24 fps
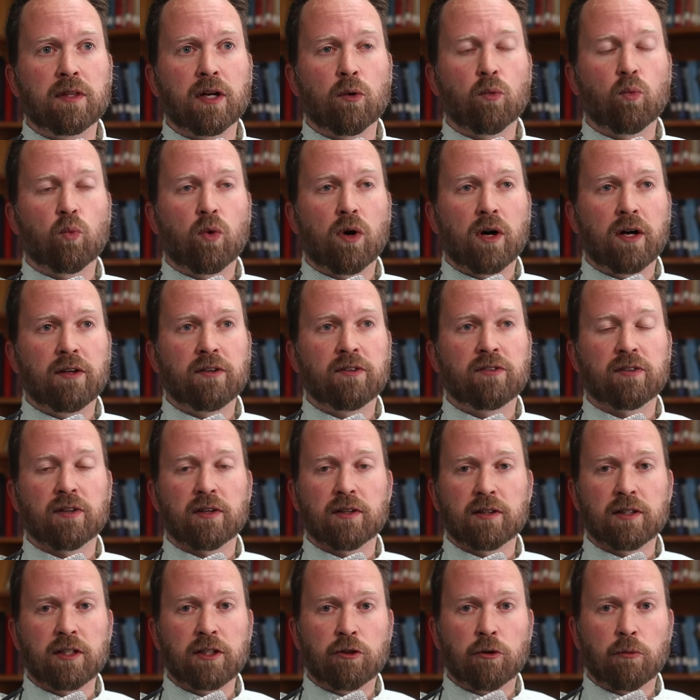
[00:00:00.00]
There was
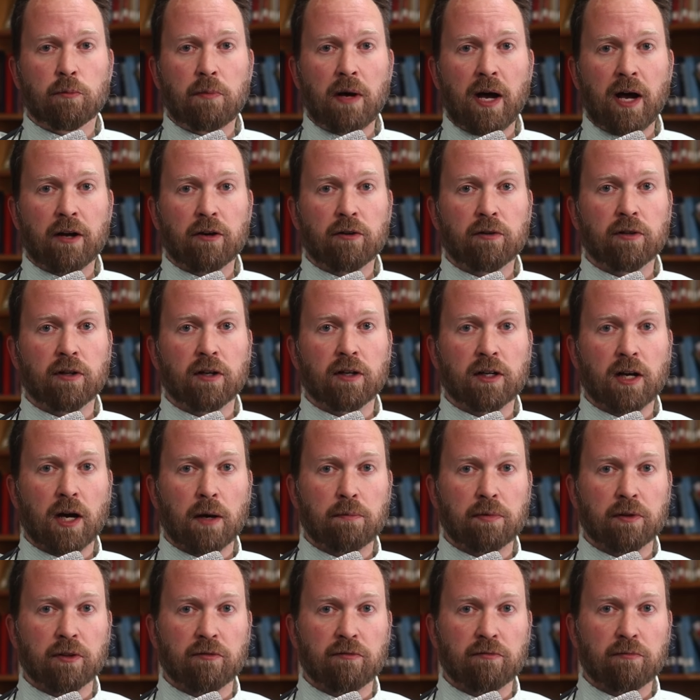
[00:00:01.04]
a legal battle a
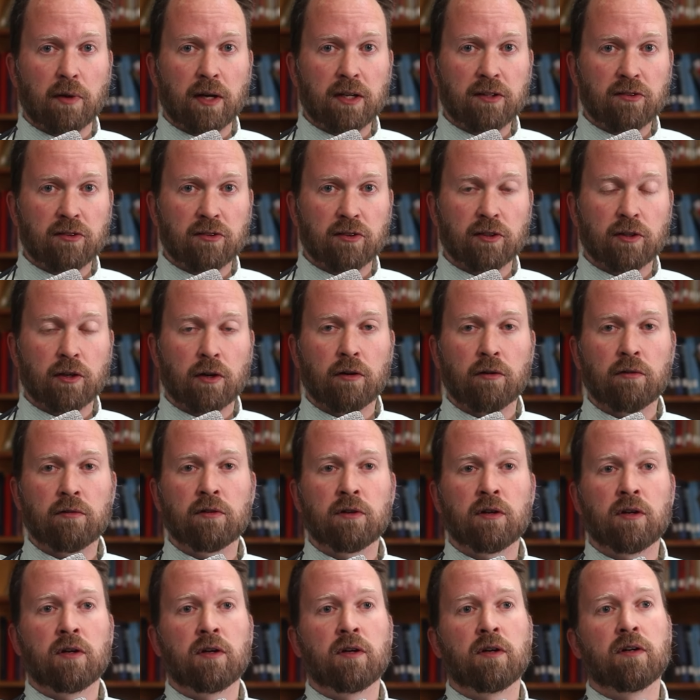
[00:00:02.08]
couple of months
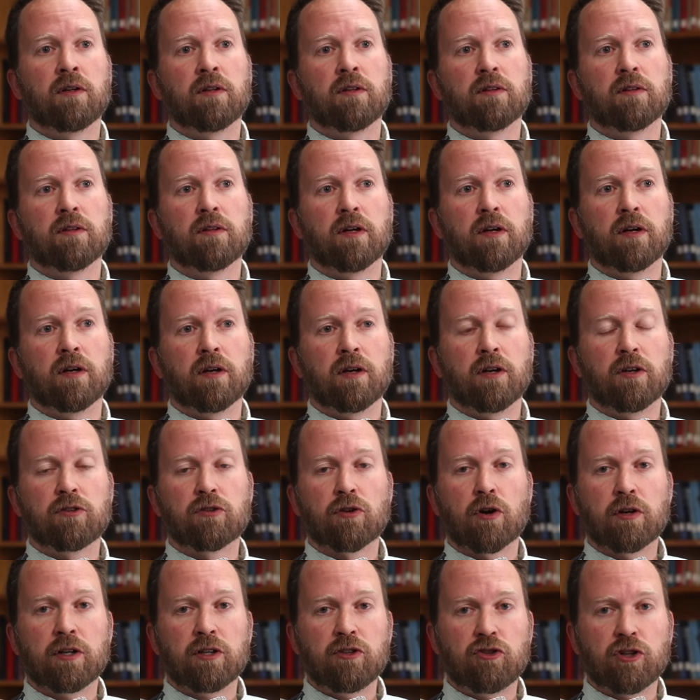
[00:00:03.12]
ago. The
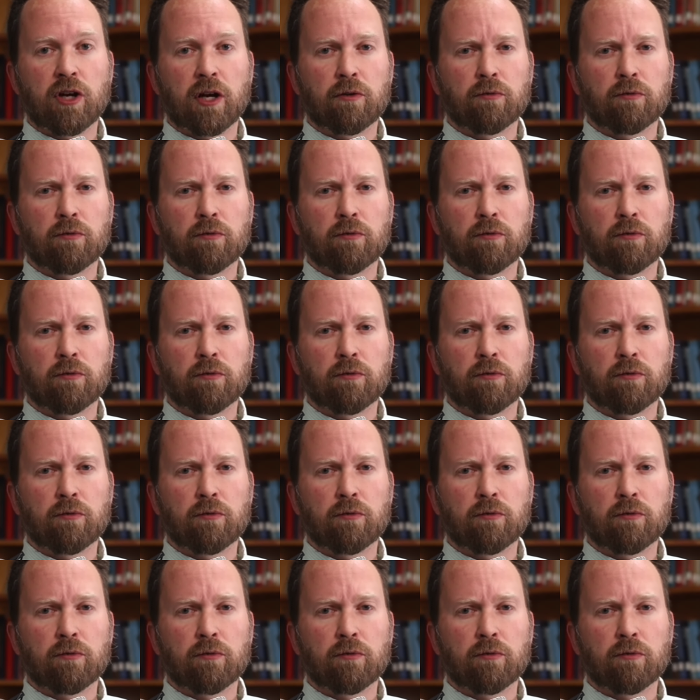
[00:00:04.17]
Attorney